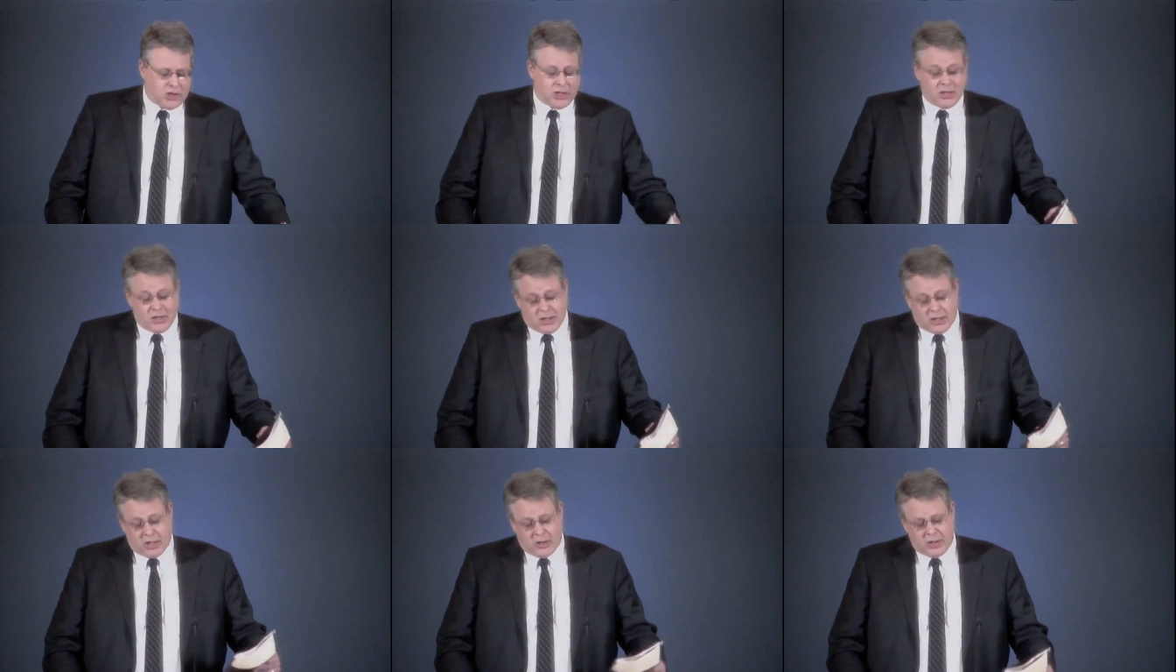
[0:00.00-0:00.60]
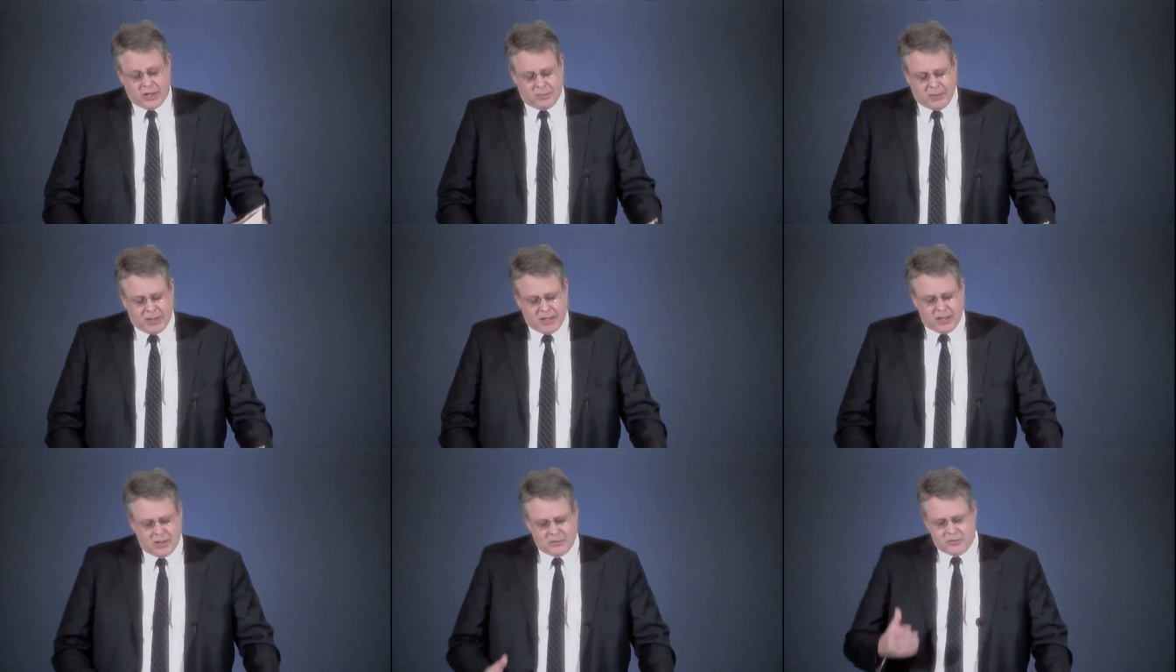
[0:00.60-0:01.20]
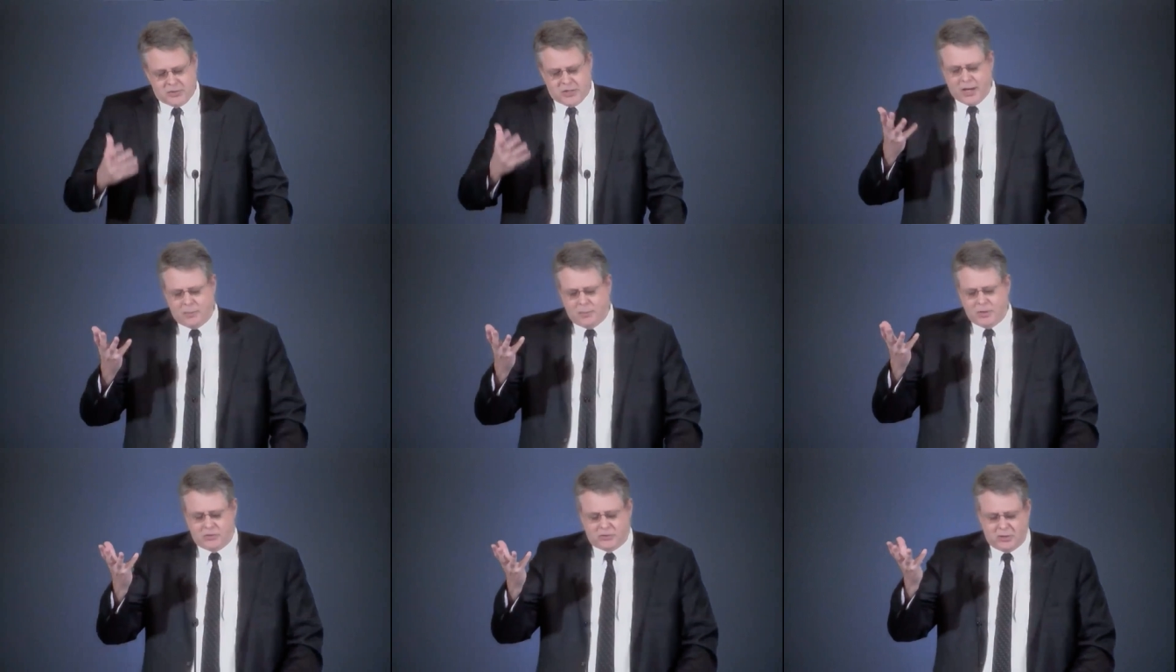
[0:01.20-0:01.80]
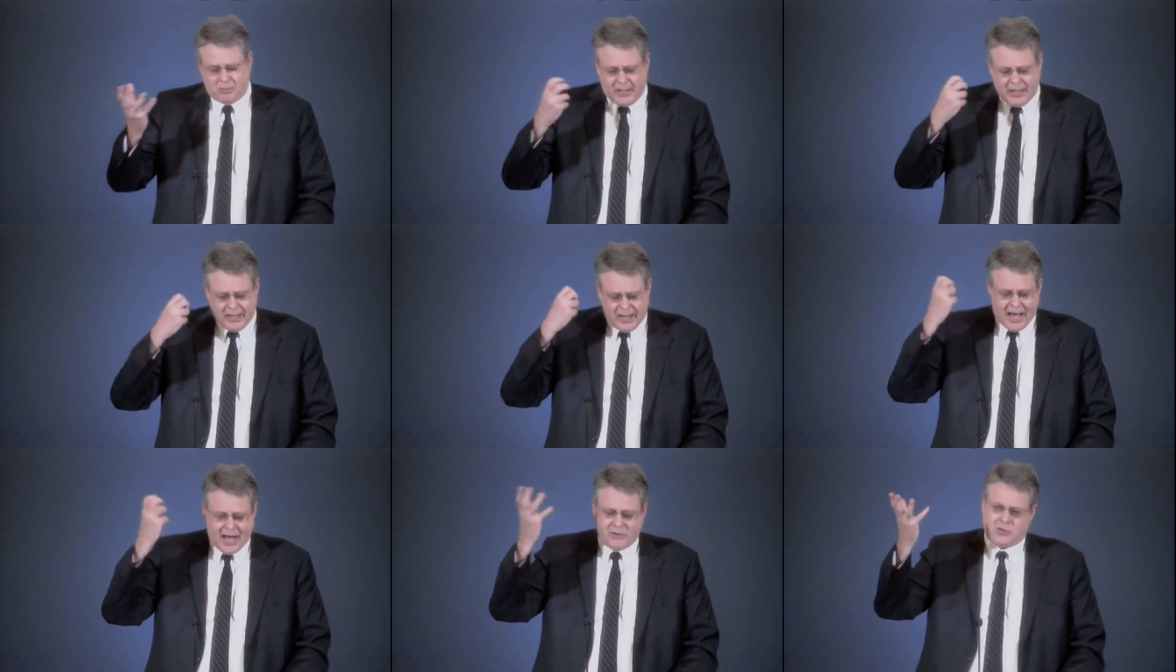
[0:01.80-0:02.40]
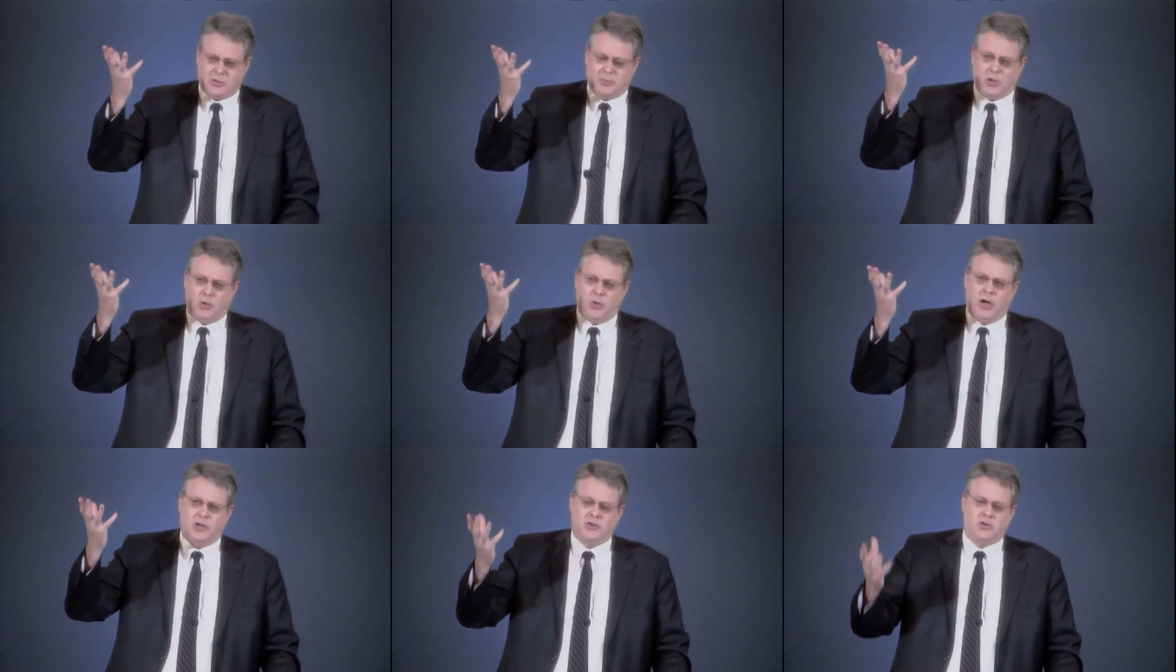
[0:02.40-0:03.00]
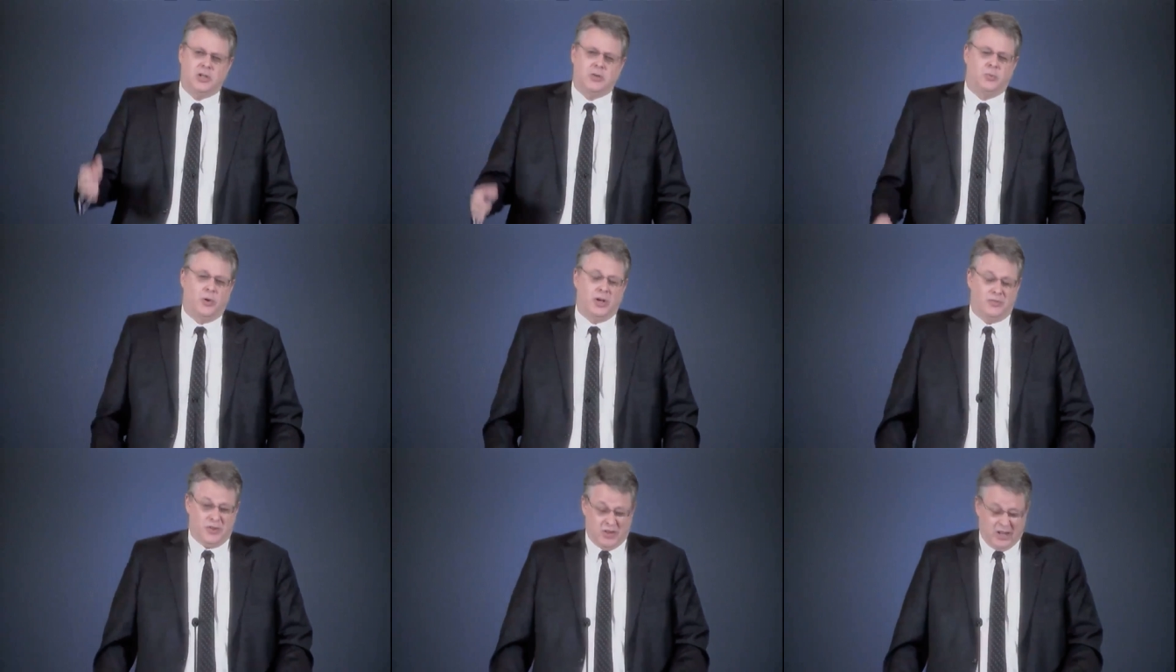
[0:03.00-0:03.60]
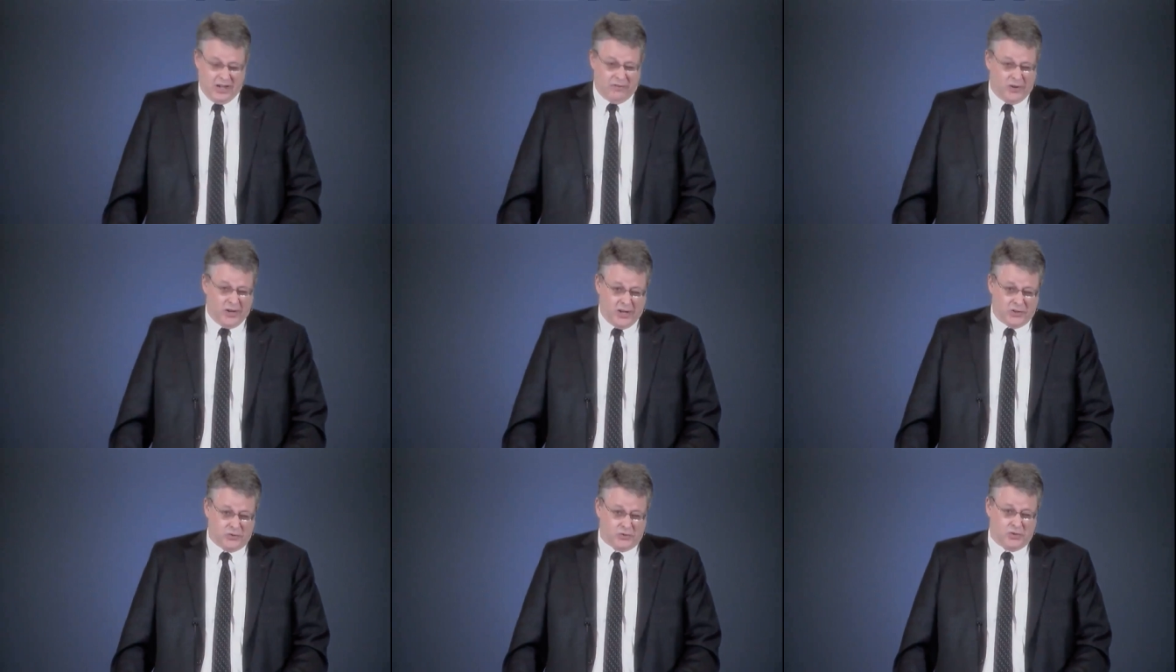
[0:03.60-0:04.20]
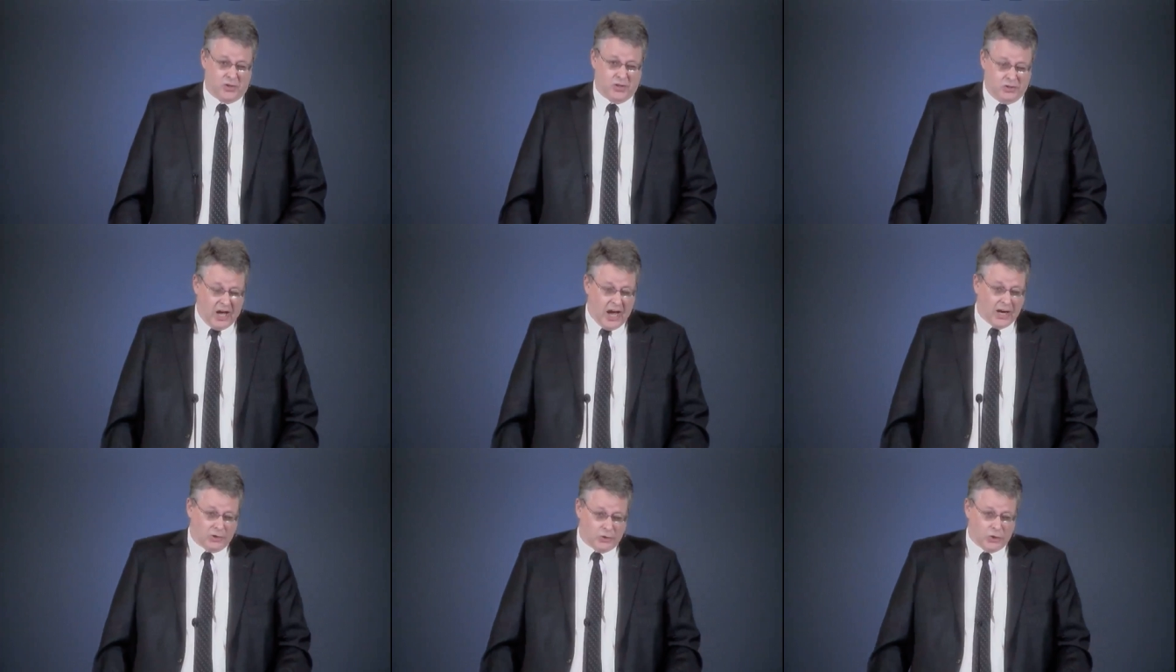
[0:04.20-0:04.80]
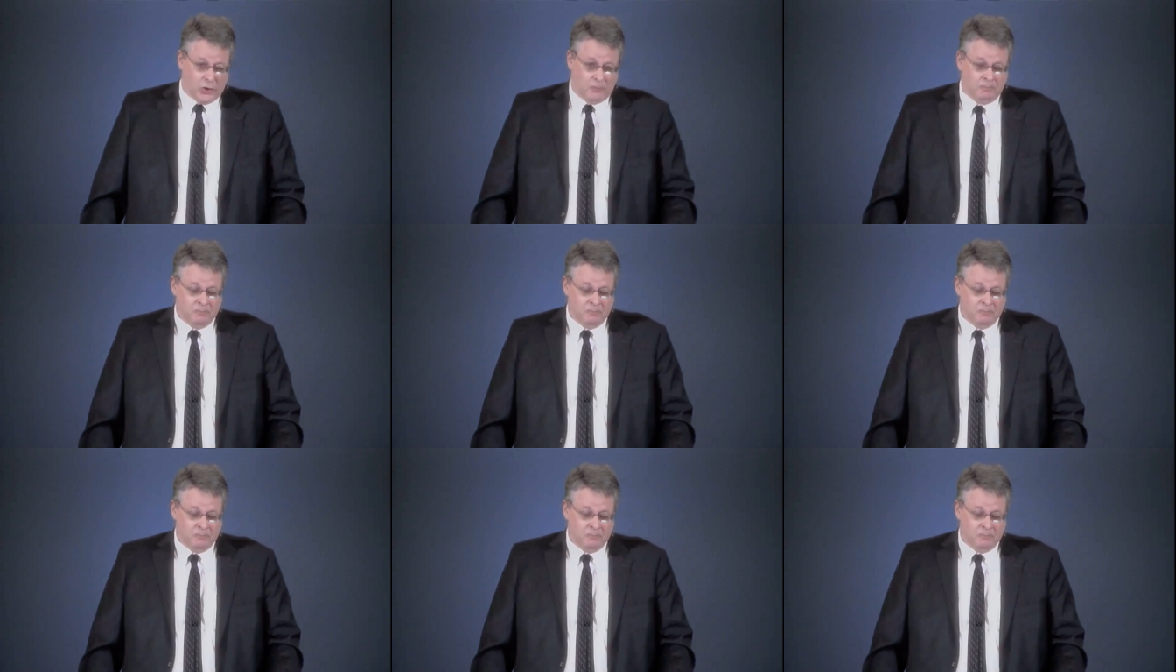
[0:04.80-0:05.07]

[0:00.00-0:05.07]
You know, he made a statement. Some lady asked him a question. What have you given us, doctor?